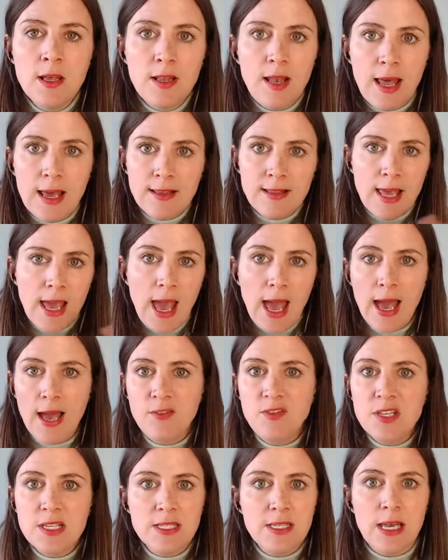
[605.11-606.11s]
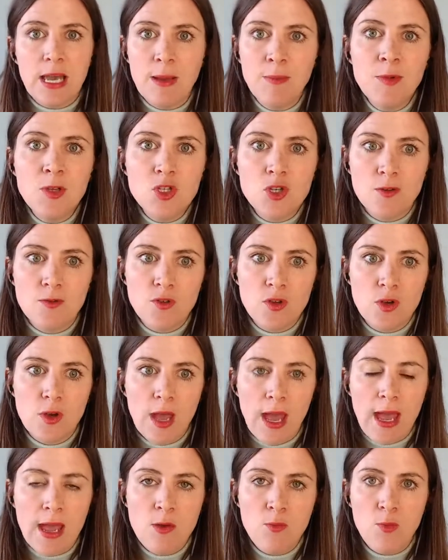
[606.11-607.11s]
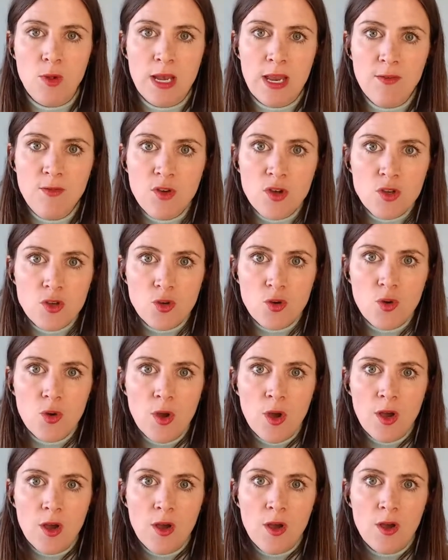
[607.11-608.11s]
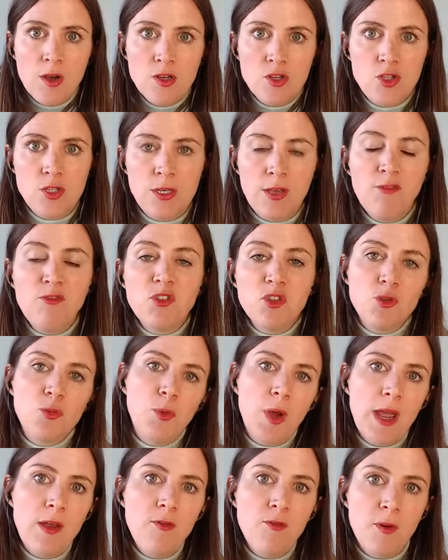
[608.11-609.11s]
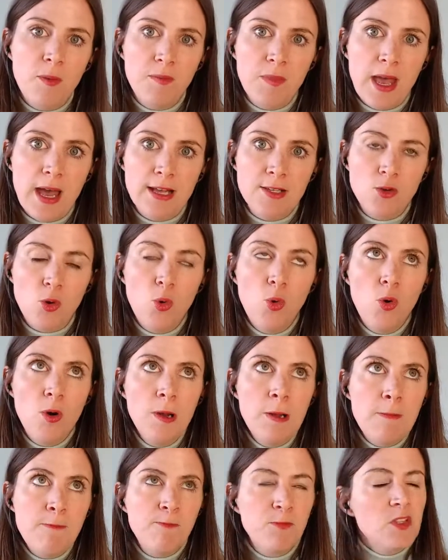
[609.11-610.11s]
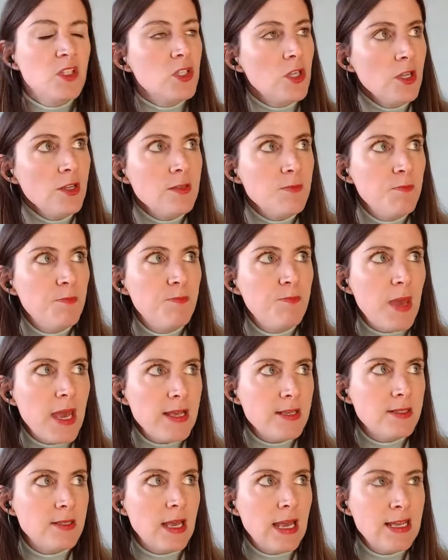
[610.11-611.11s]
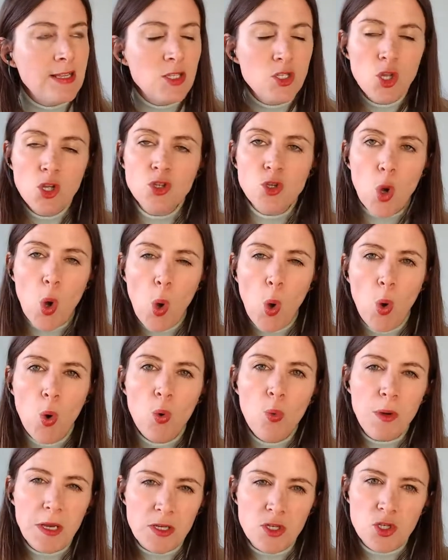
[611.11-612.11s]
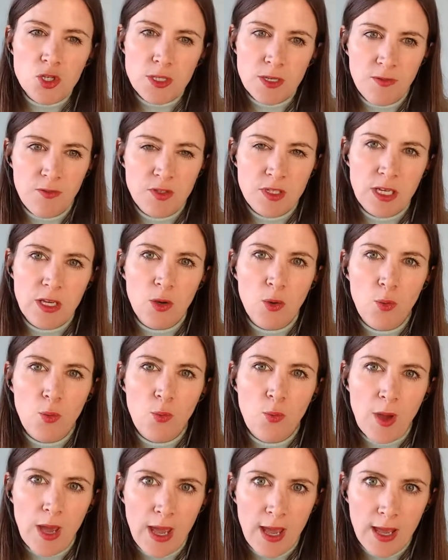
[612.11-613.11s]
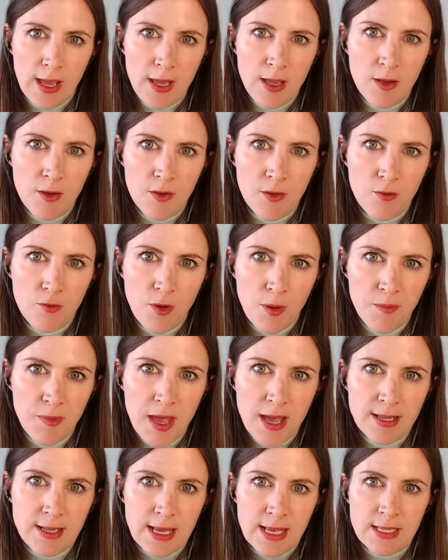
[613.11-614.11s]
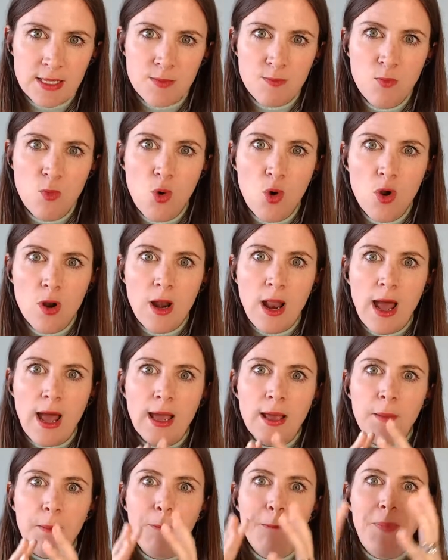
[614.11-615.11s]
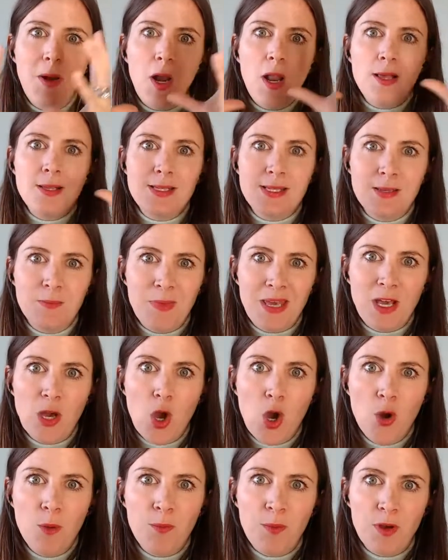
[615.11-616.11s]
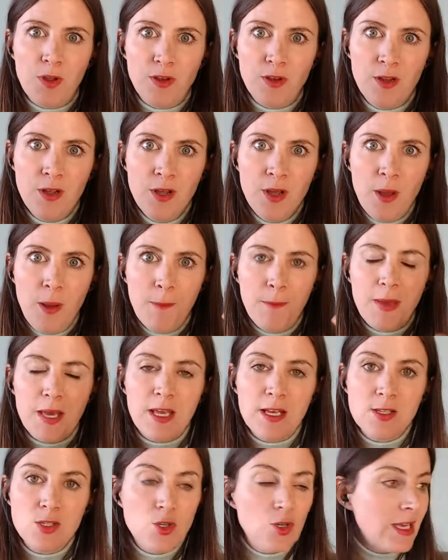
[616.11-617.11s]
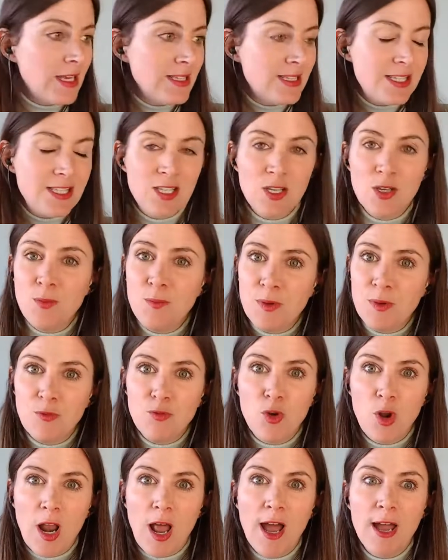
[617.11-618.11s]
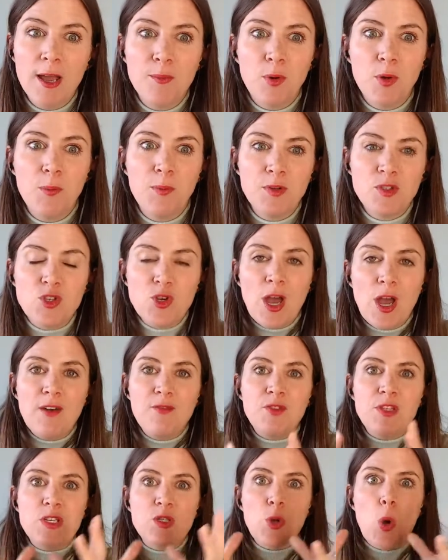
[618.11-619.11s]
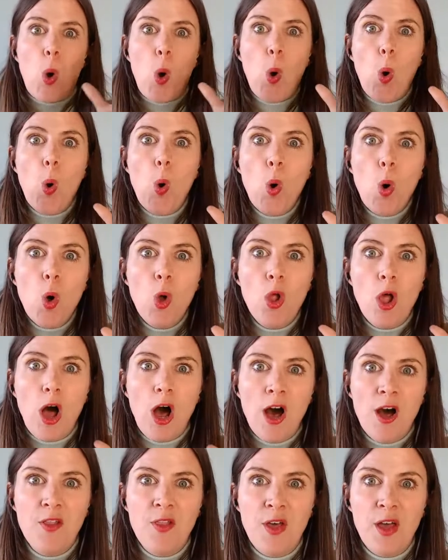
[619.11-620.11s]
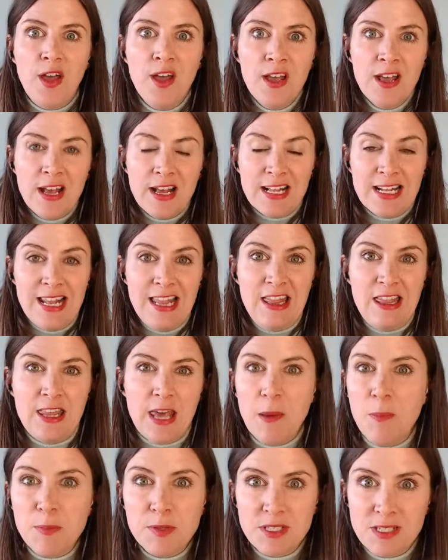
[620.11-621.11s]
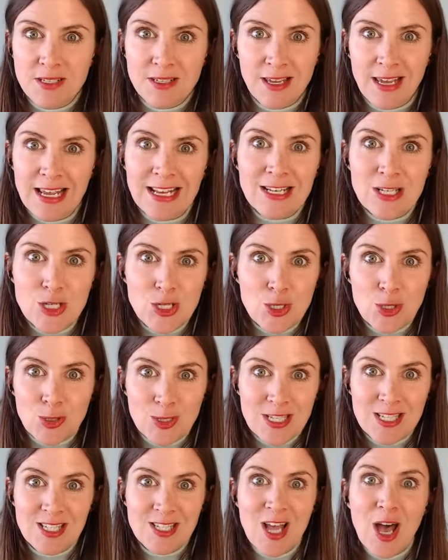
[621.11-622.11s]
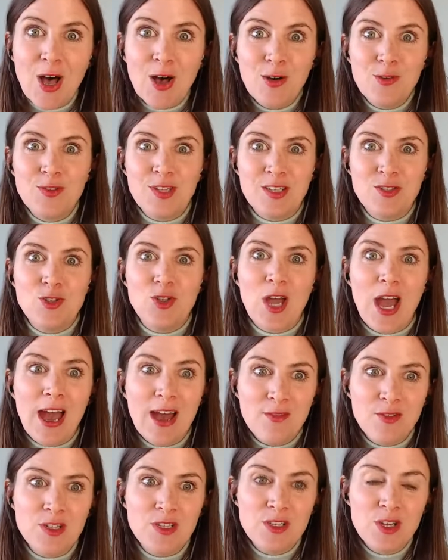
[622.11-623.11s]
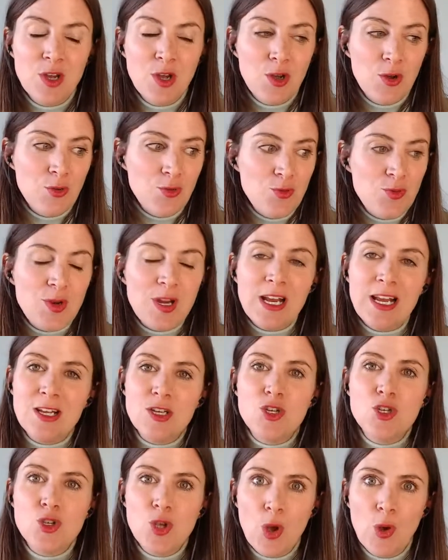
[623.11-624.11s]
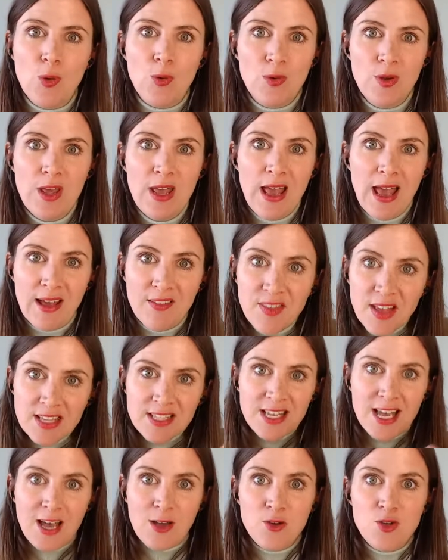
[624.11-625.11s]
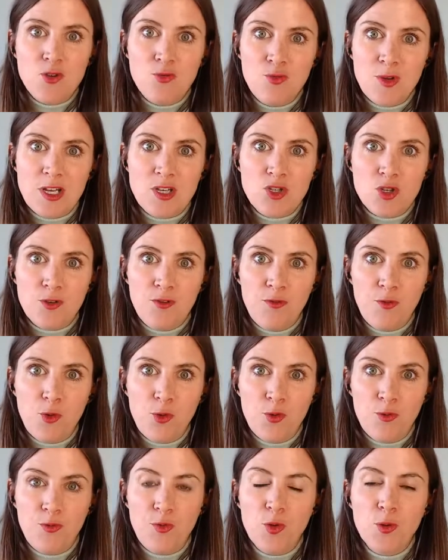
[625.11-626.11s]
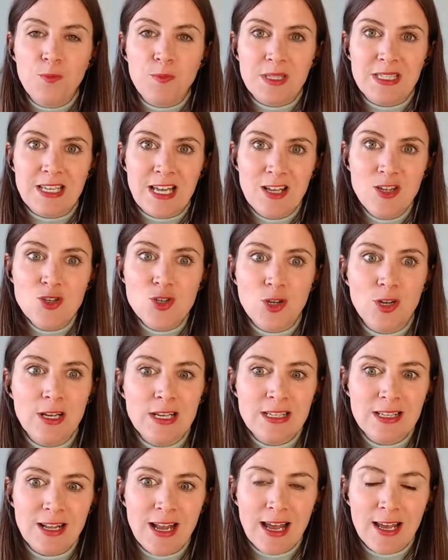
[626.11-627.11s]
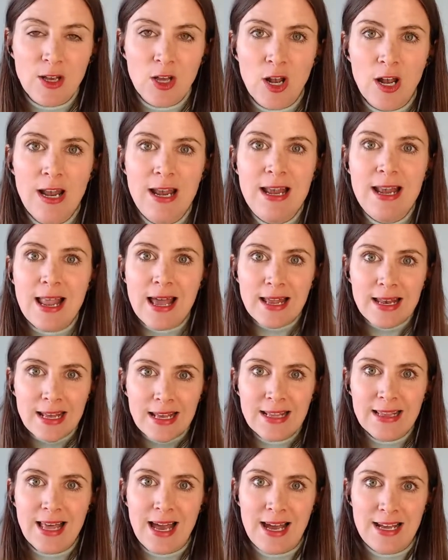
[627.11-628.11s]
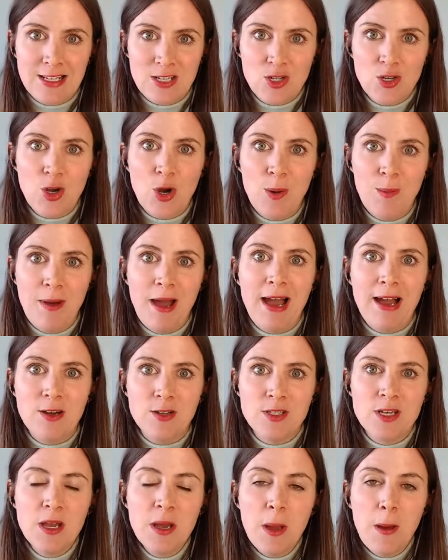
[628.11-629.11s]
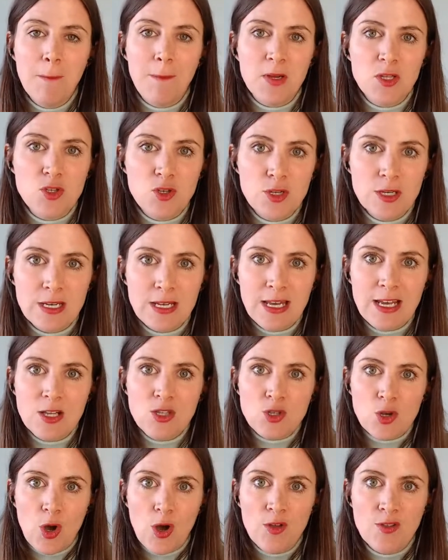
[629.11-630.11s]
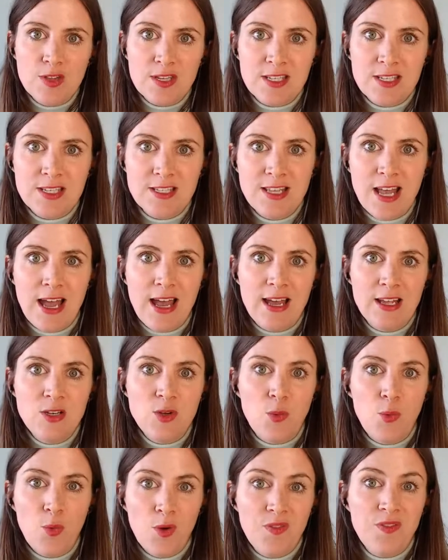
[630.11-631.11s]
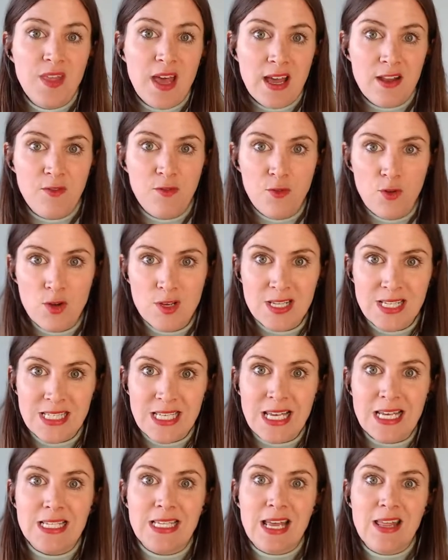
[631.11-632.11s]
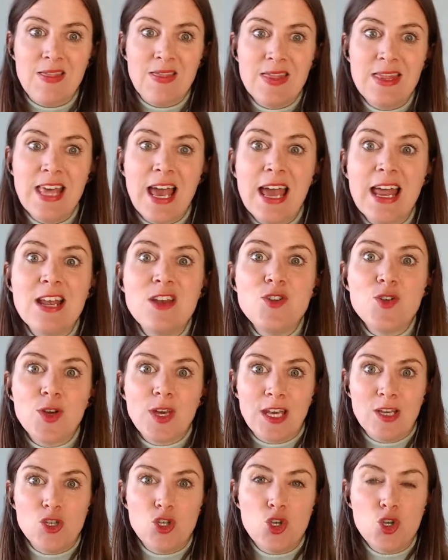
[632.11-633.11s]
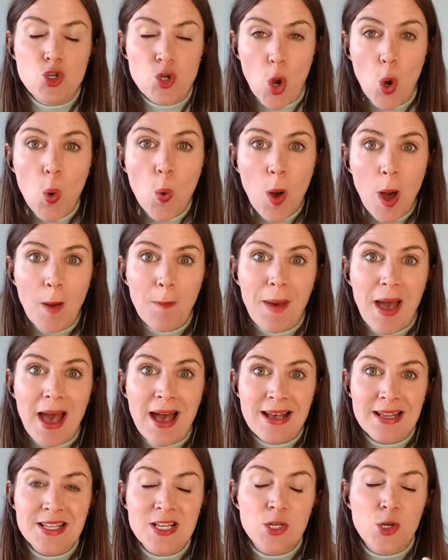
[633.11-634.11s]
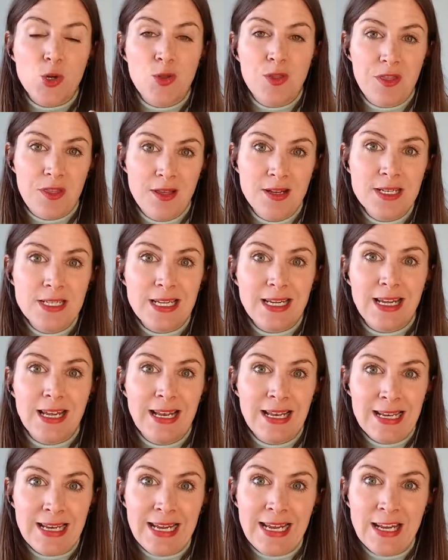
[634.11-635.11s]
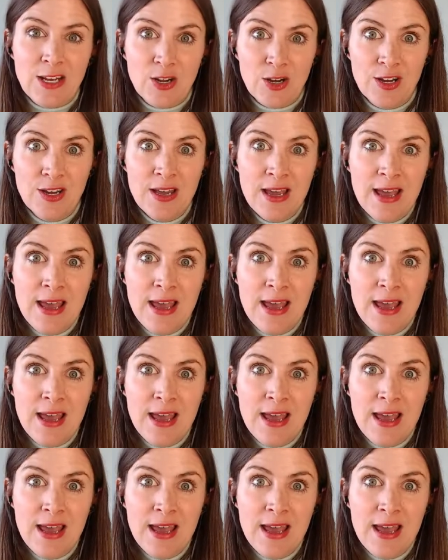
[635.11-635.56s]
Like they have this image of you. And whenever you shift away from that, or it's not always shifting away from that, it's more like blossoming open, because you can still be reliable, but you have this whole other depth in yourself that you haven't really shown. And that's how you reach your full potential. It's like letting that come out. But you need to understand what that first is. And then you can show up as an authentic leader.